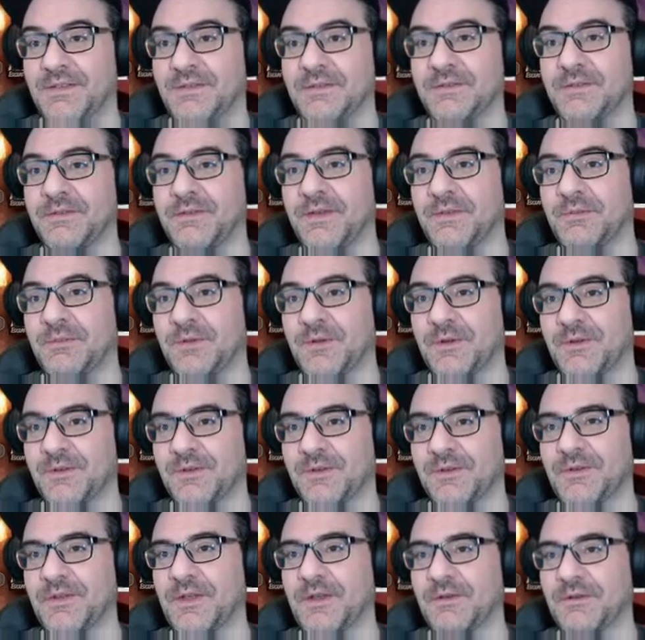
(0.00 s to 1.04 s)
Some
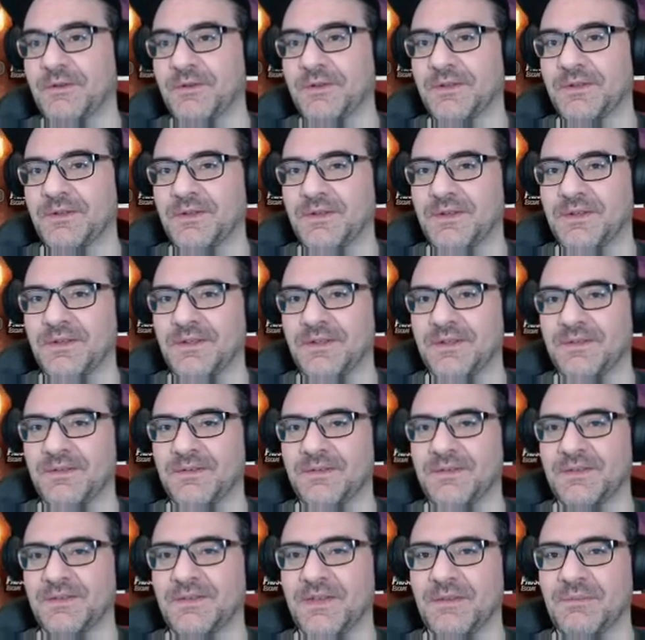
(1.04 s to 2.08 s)
developers don't, and
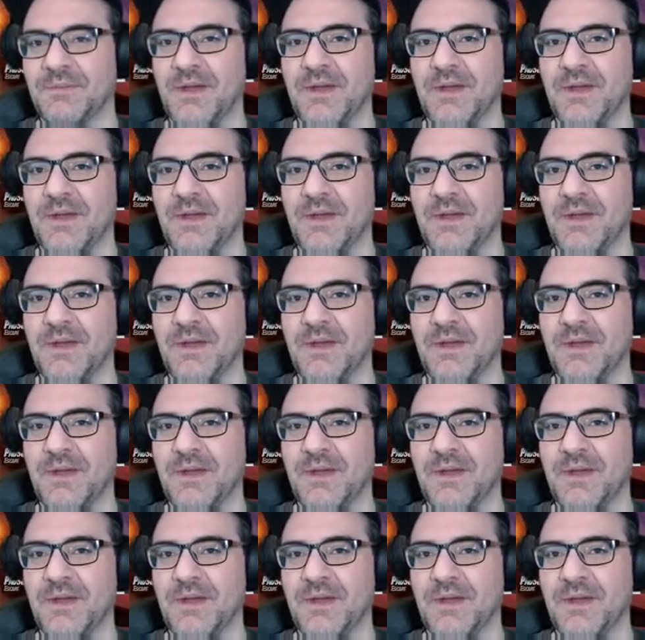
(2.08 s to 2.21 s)
they